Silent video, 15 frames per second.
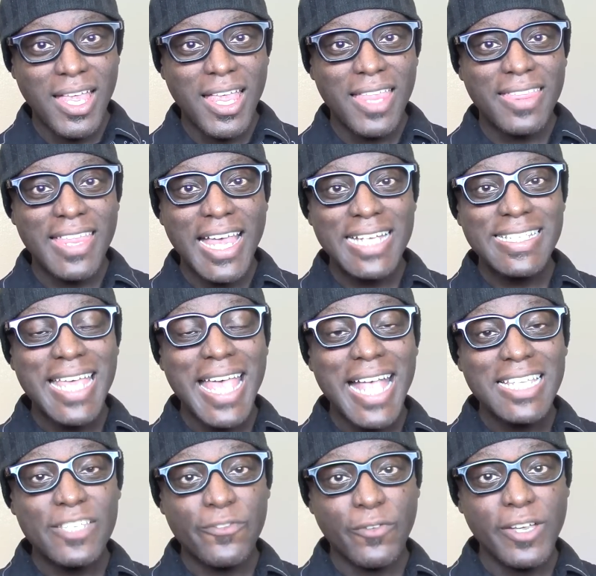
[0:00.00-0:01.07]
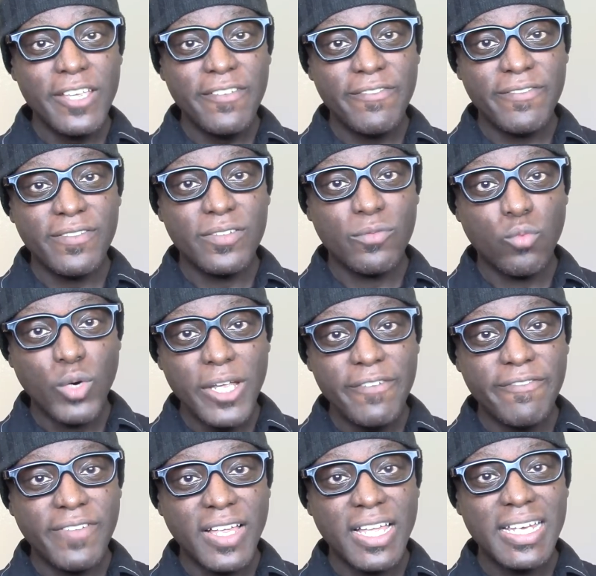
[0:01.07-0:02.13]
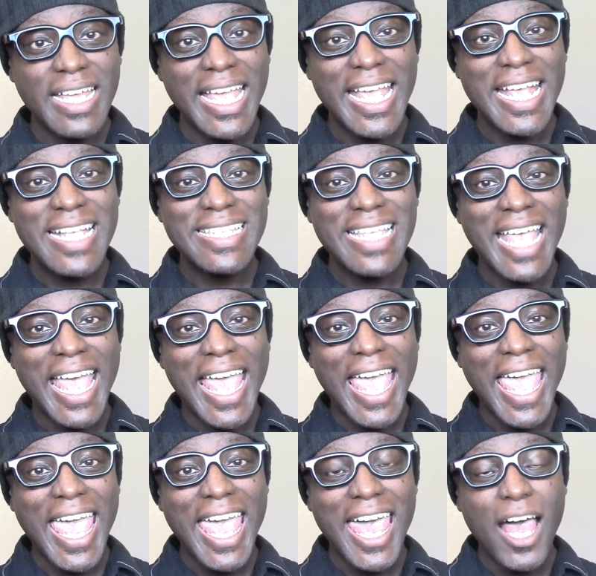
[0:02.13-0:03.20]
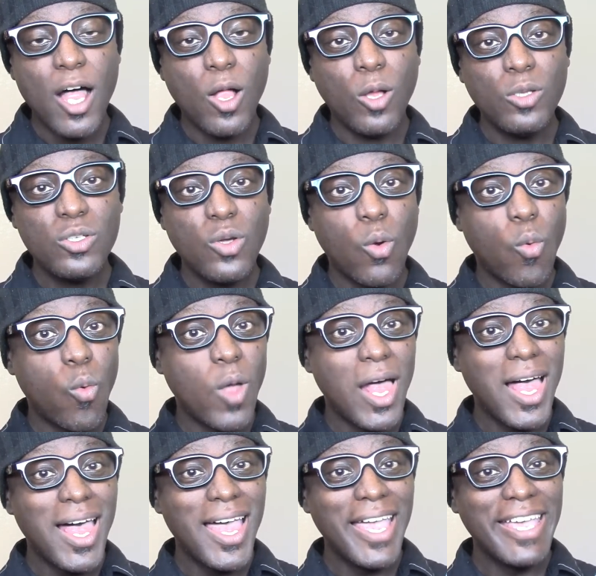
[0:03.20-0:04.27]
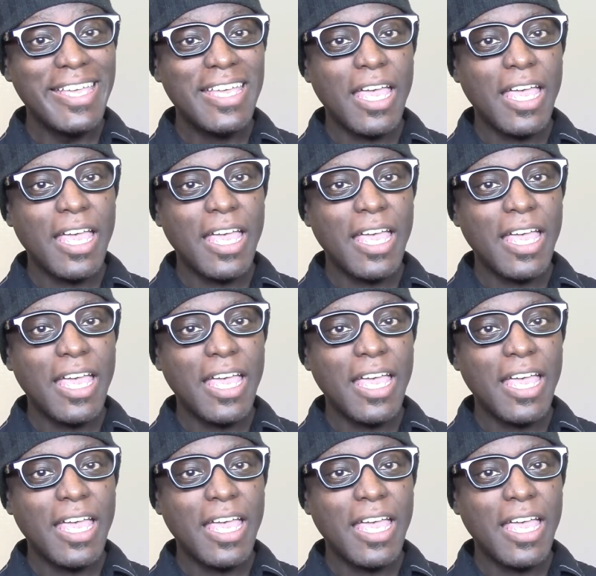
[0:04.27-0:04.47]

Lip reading: that tax refund is held. Why?